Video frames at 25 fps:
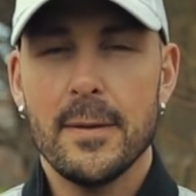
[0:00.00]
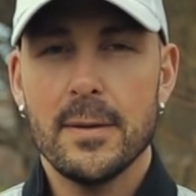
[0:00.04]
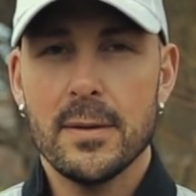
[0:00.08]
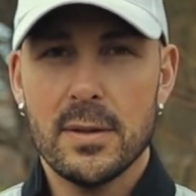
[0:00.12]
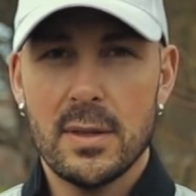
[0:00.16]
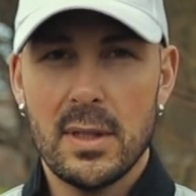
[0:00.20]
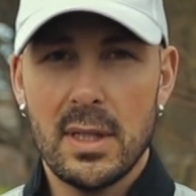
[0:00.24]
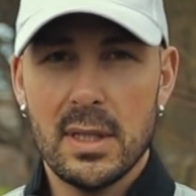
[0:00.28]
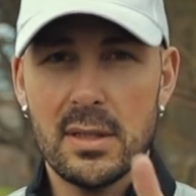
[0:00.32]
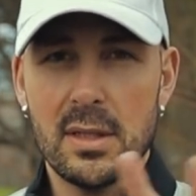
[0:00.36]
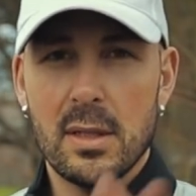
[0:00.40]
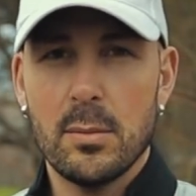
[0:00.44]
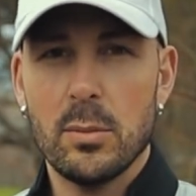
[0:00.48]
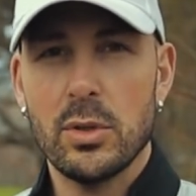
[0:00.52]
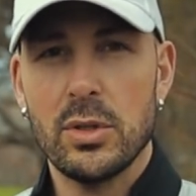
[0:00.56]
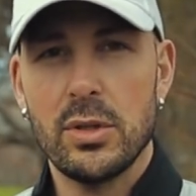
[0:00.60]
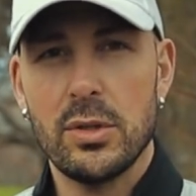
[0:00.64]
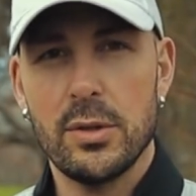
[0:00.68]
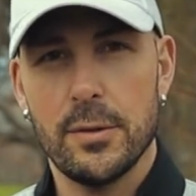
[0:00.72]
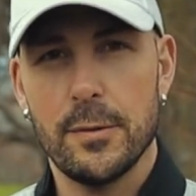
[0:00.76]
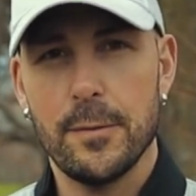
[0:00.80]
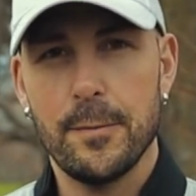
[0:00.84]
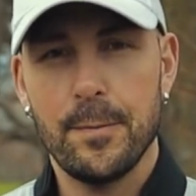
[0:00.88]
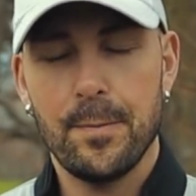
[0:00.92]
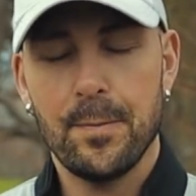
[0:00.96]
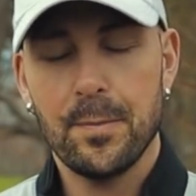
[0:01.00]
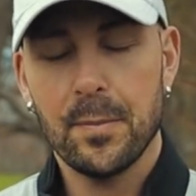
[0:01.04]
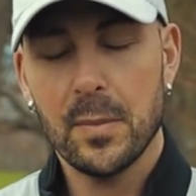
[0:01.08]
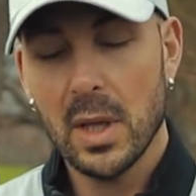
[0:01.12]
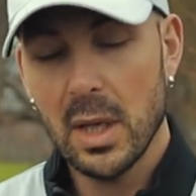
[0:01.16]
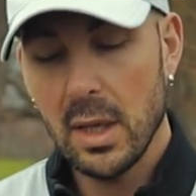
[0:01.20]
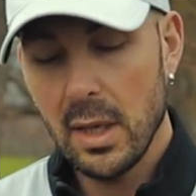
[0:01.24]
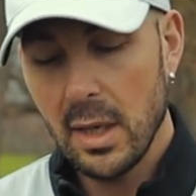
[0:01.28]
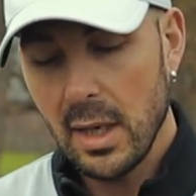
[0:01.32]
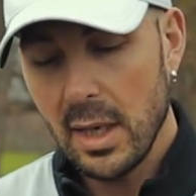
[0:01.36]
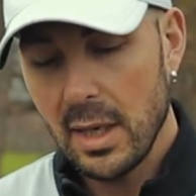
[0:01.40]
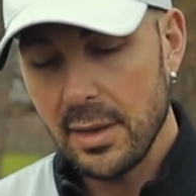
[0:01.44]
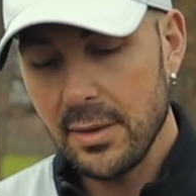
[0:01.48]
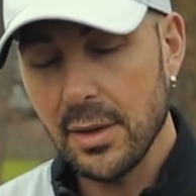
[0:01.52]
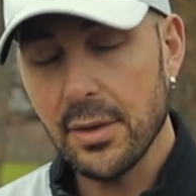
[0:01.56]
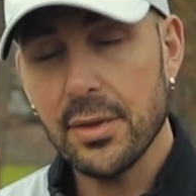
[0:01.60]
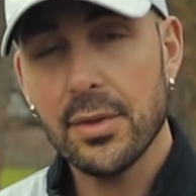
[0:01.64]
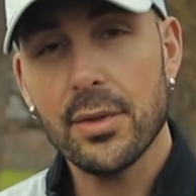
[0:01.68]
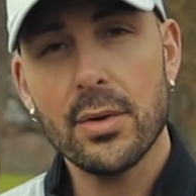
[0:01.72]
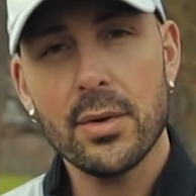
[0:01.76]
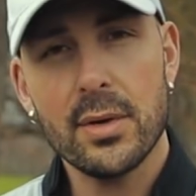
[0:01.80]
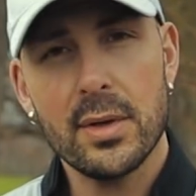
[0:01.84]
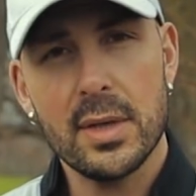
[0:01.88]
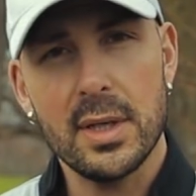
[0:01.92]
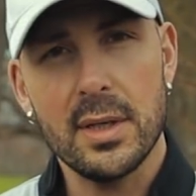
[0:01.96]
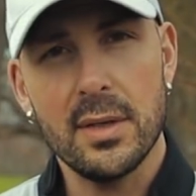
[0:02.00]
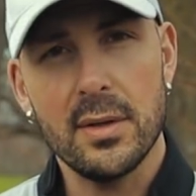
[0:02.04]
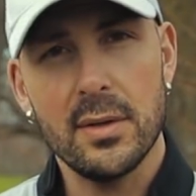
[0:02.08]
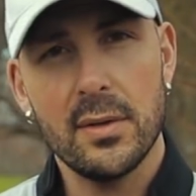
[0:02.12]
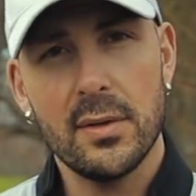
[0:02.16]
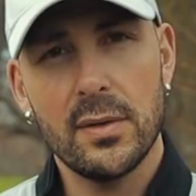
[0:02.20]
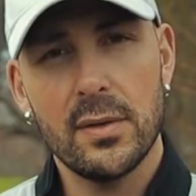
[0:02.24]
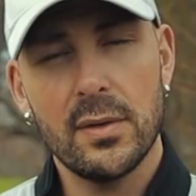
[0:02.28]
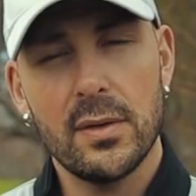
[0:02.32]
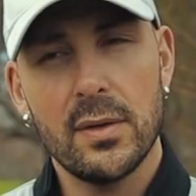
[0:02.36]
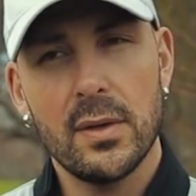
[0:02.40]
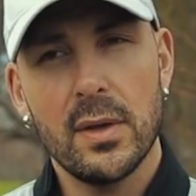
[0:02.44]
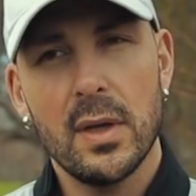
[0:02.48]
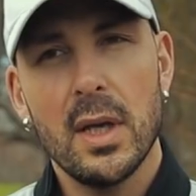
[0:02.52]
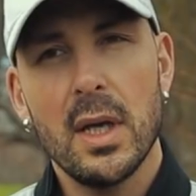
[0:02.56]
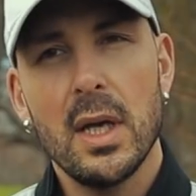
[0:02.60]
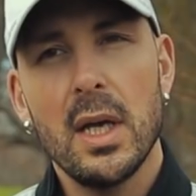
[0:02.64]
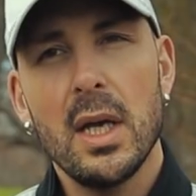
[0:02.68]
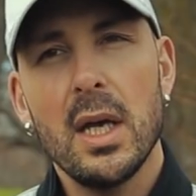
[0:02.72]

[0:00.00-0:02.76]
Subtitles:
So that's number two. And the third is